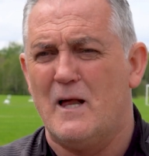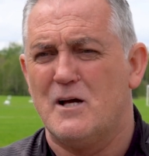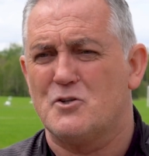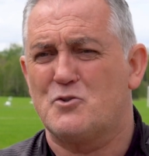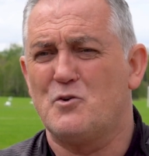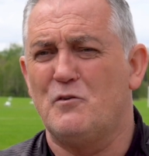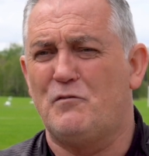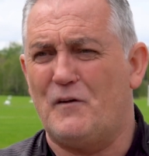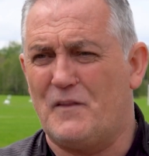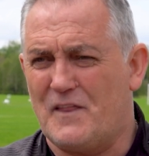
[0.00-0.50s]

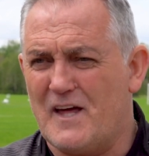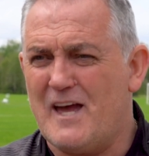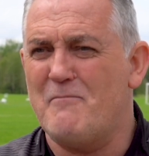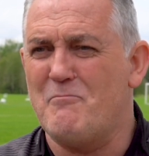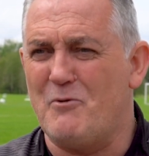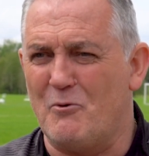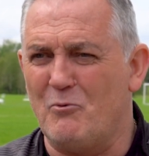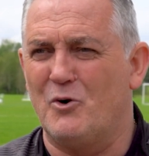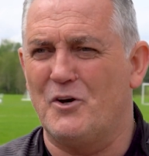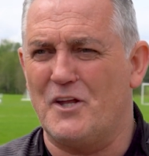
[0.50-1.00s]
So for
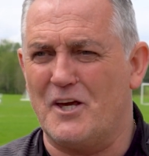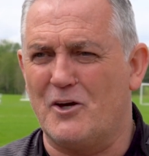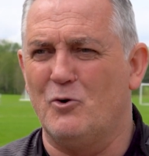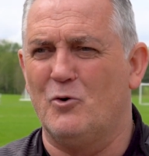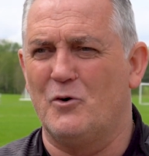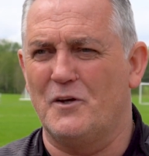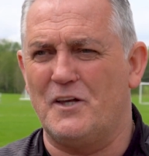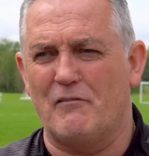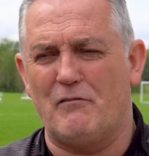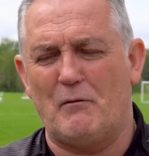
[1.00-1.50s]
them, we want to
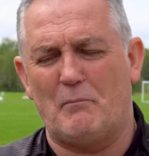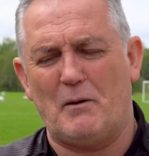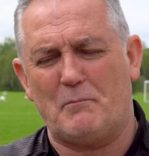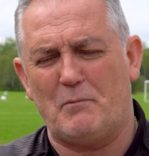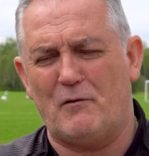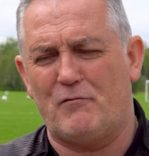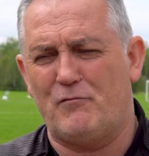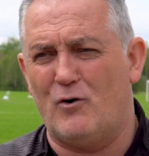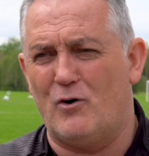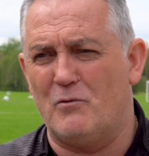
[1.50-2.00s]
go and give a big
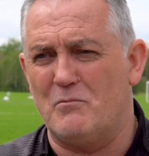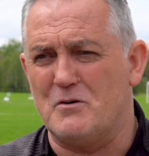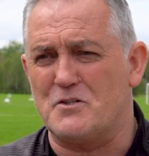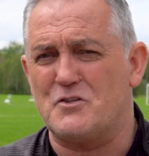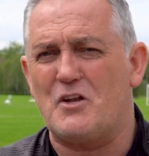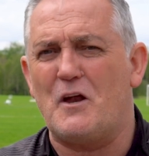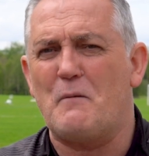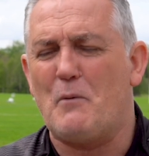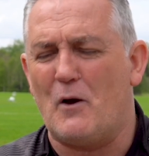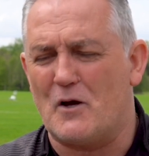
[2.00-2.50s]

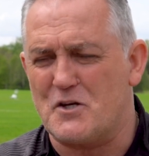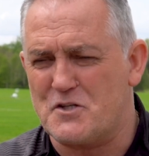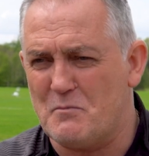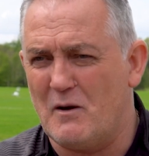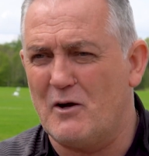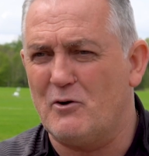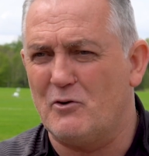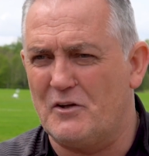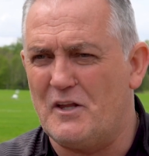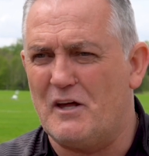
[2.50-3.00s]
performance, try and put a
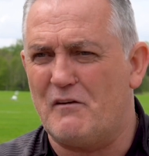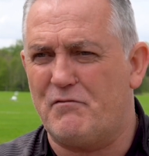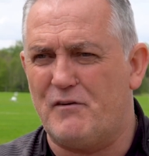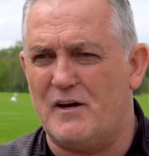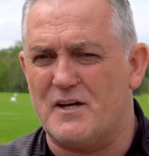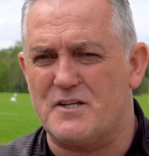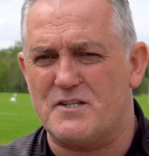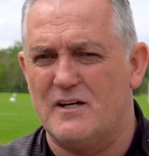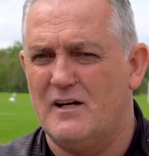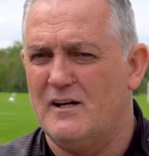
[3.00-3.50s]
smile on their
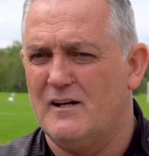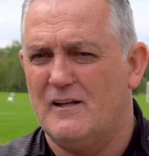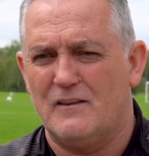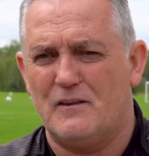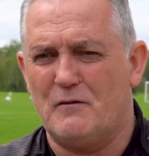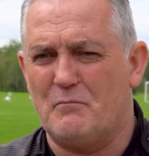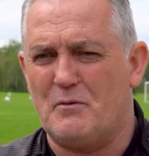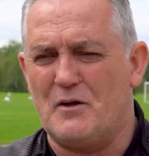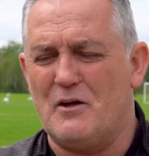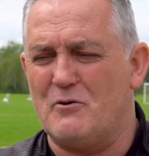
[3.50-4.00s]
face.
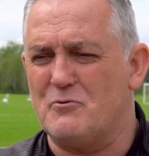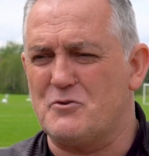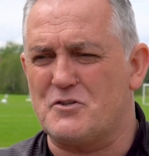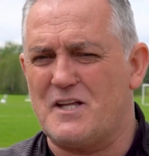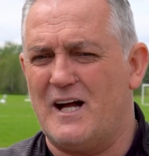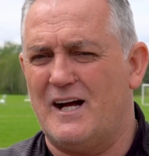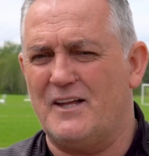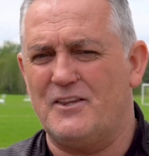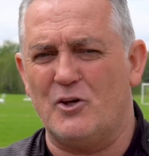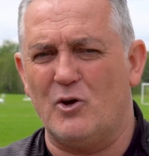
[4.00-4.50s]
They've been
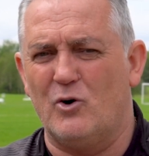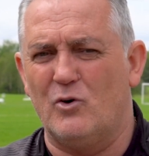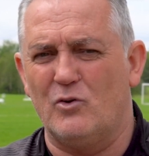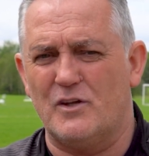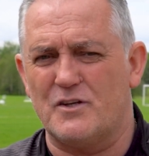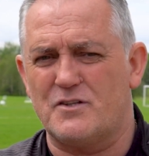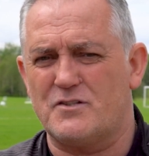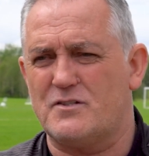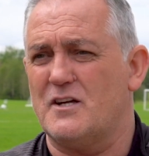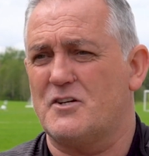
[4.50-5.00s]
outstanding all
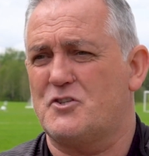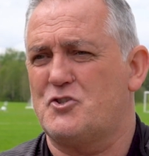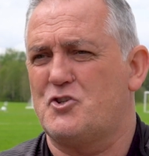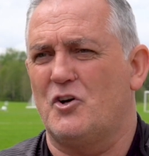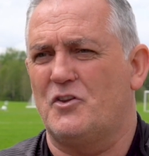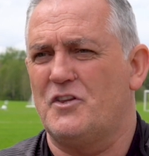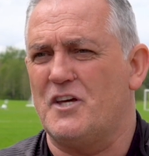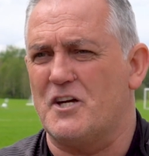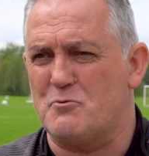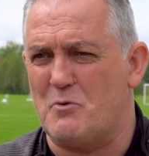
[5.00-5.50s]
this
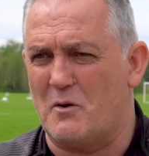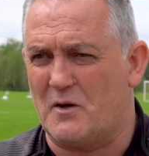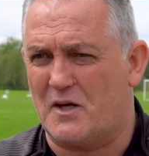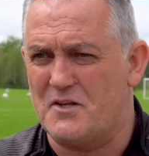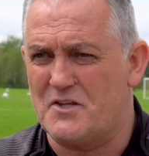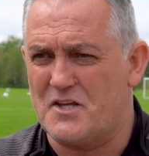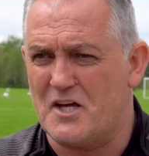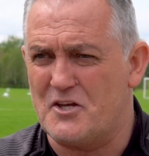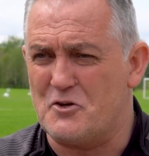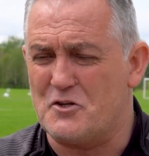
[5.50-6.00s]
journey as we
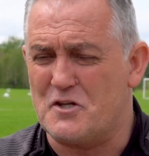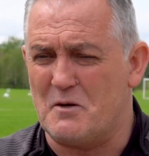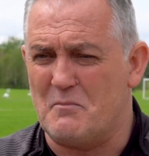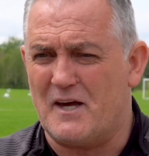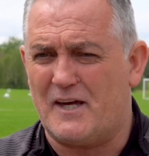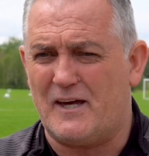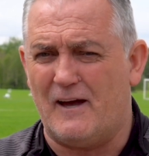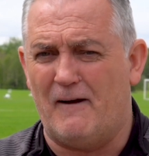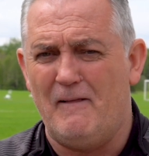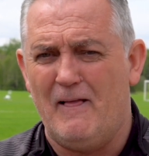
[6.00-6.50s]
continue to
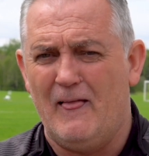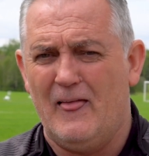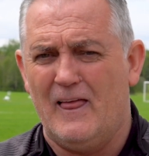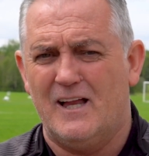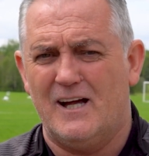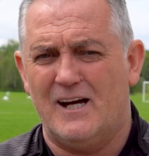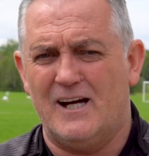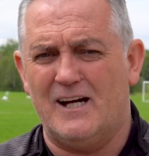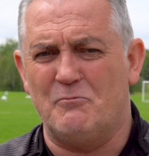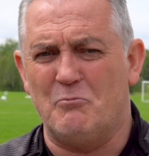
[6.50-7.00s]
make it,
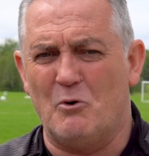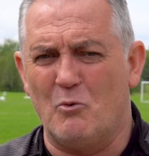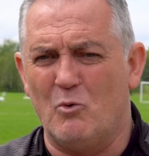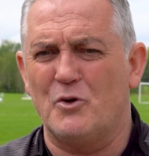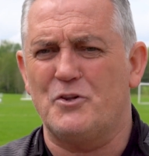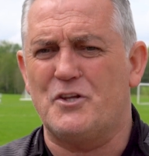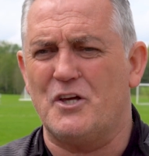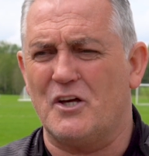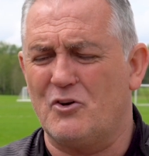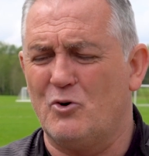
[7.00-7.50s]
and we
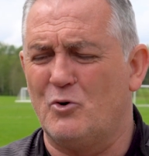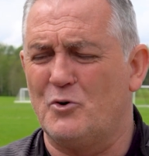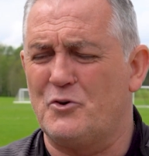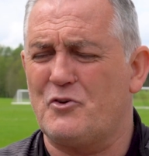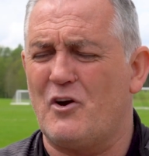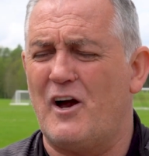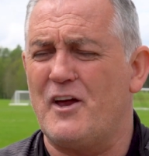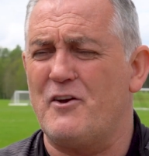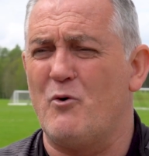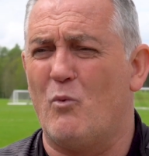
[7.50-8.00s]
want to go and
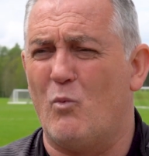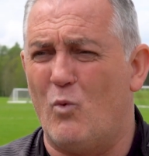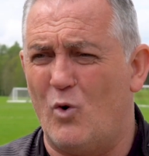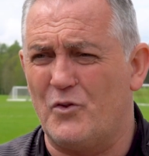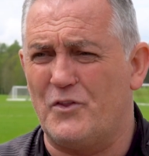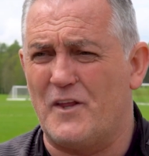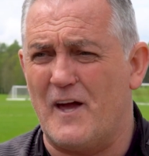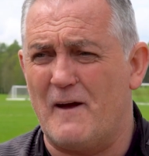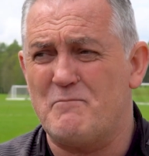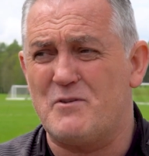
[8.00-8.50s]
try and
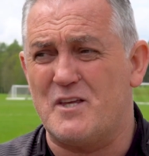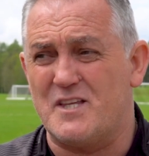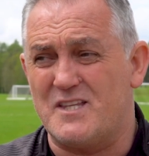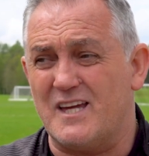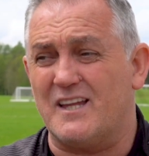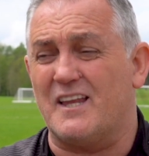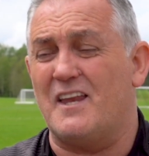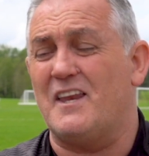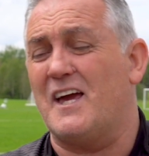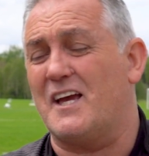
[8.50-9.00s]
reward them to
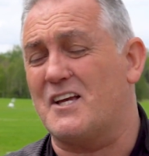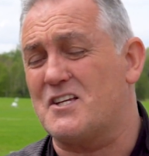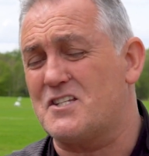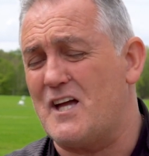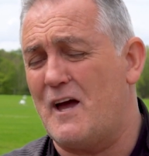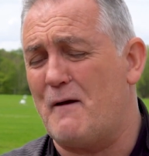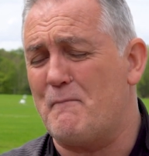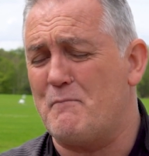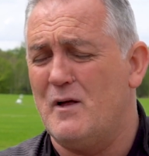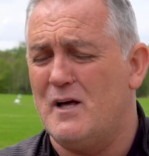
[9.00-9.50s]
take the next
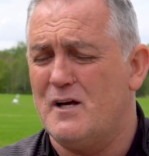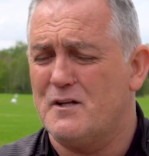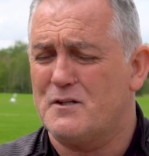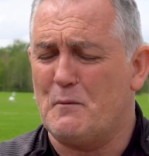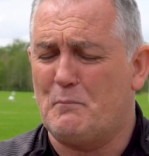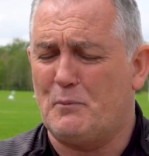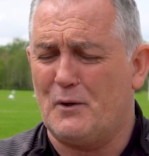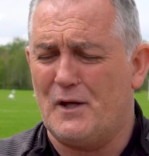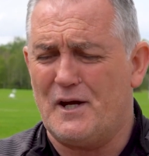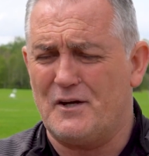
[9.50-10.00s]
step
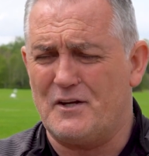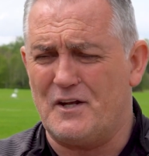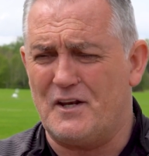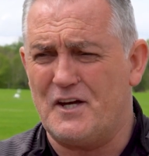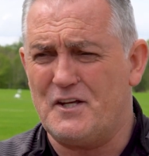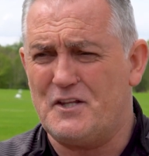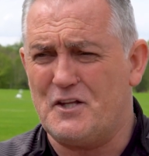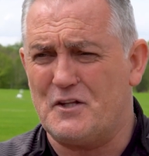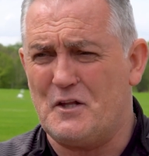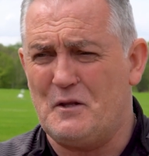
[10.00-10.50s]
to play our
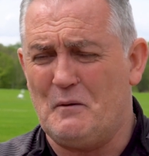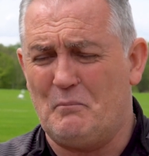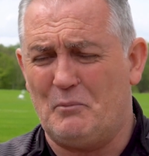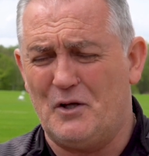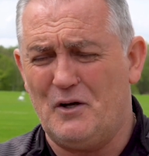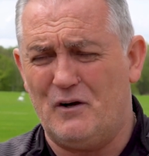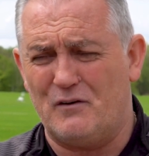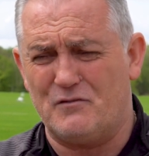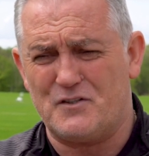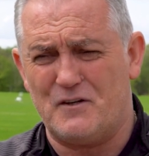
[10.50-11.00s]
United in the
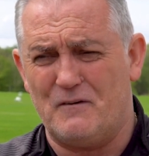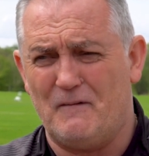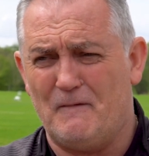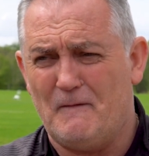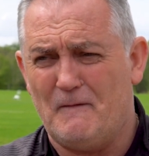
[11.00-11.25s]
playoffs.